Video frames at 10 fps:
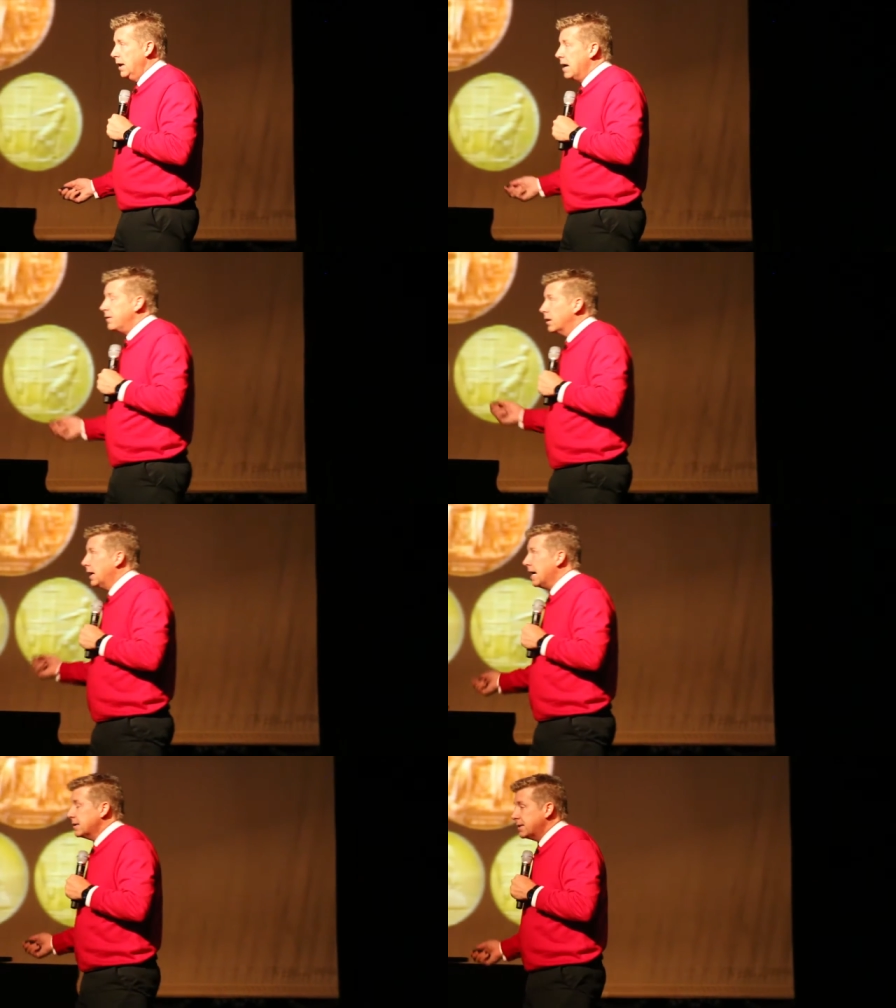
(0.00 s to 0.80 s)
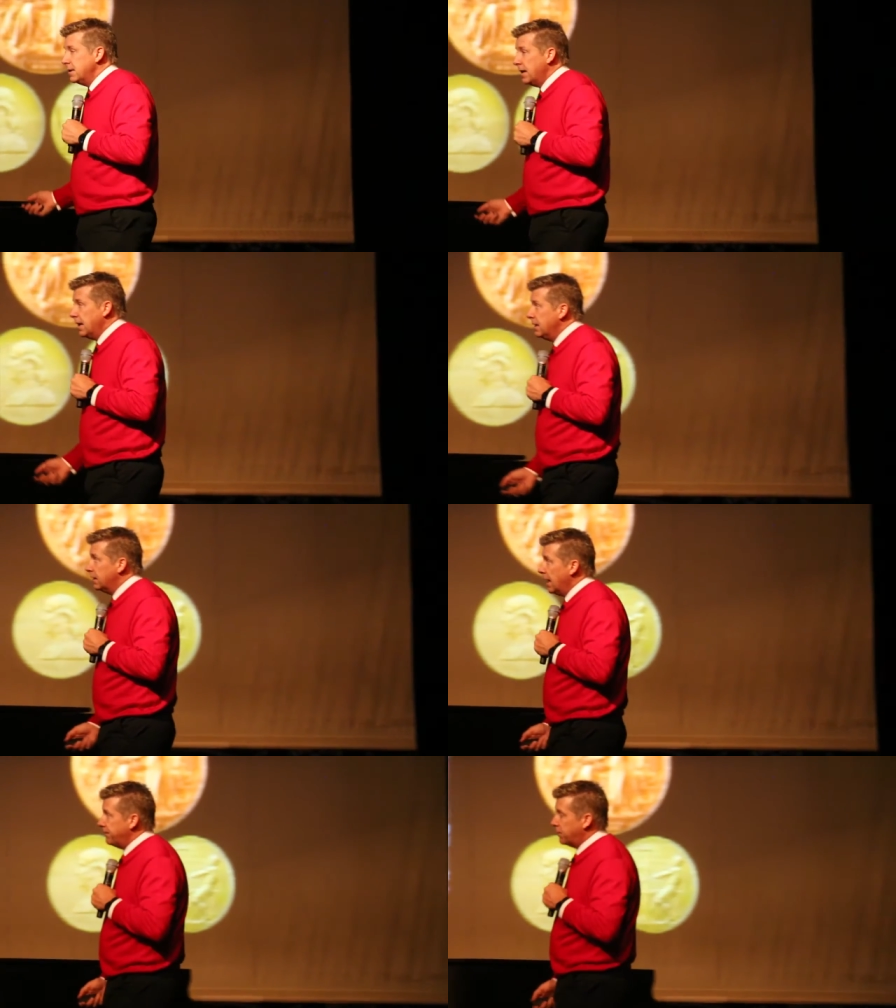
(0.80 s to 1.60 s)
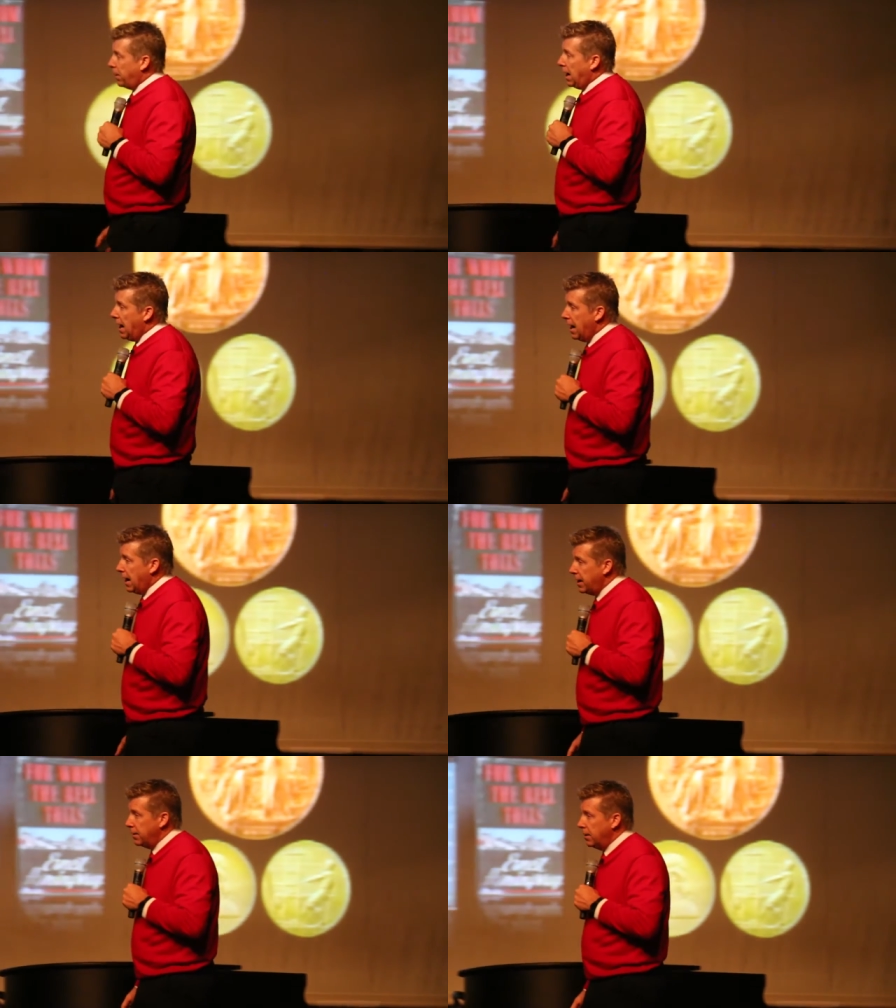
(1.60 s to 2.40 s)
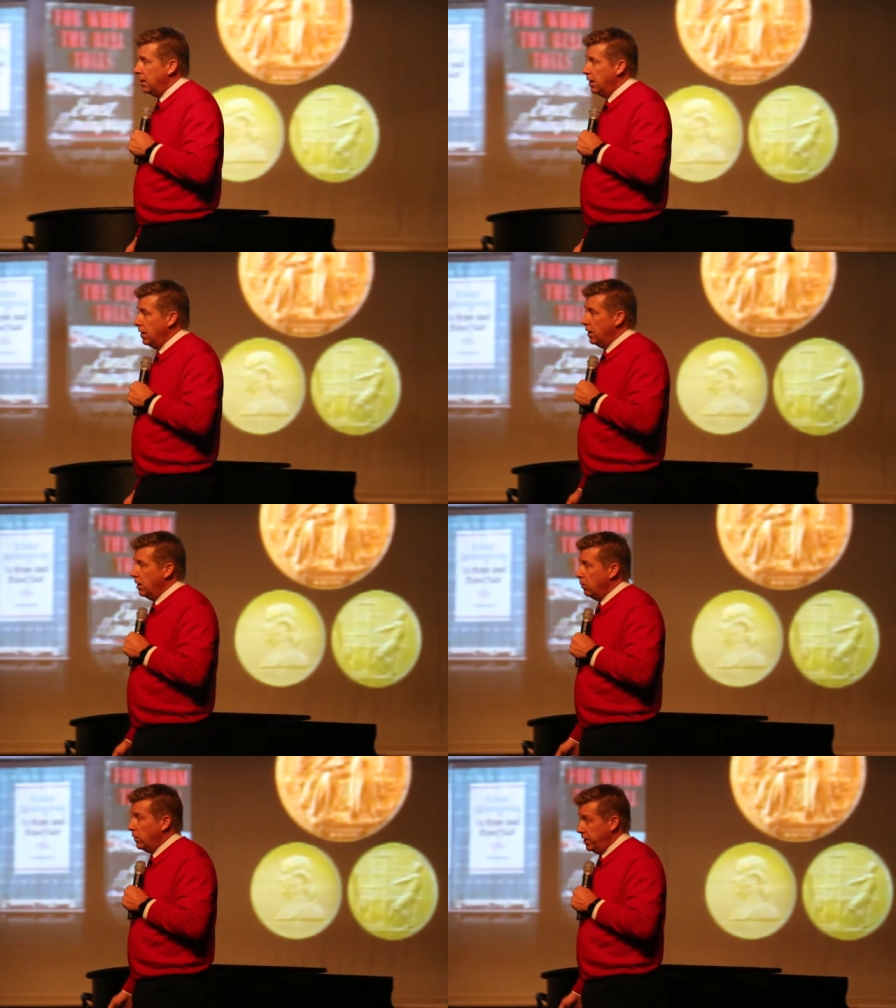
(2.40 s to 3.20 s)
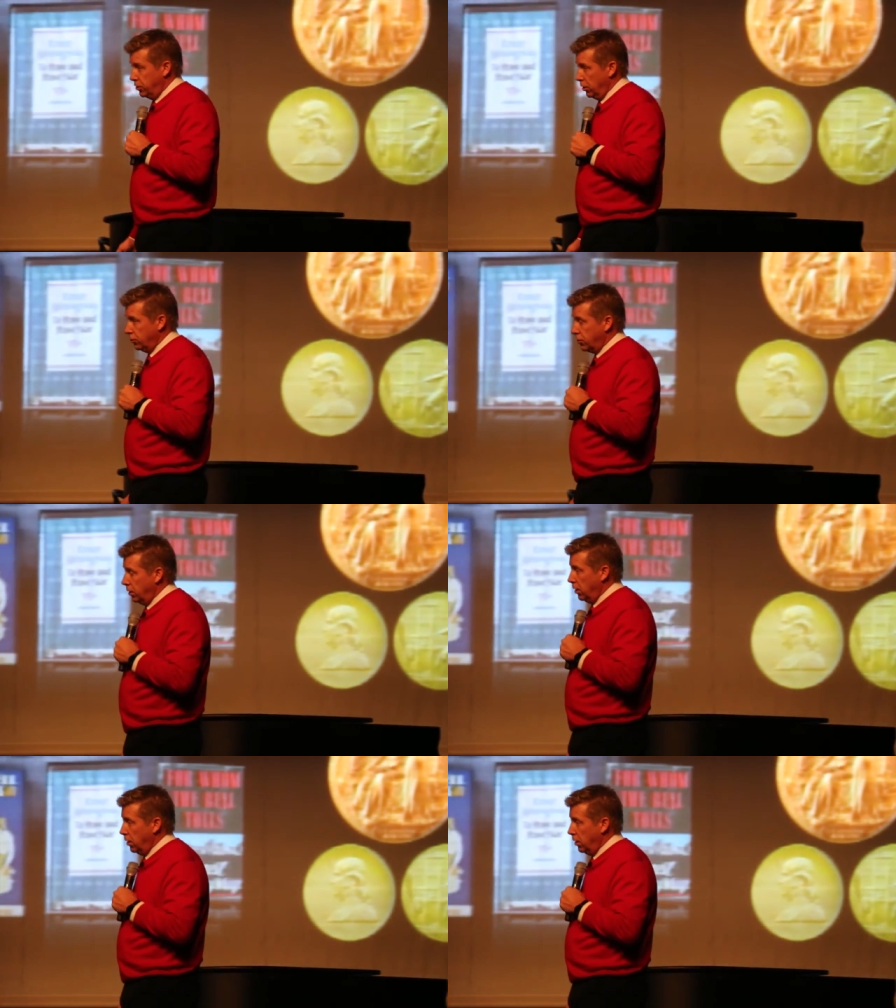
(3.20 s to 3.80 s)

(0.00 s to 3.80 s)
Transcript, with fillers: and the legacy that he left behind when he chose to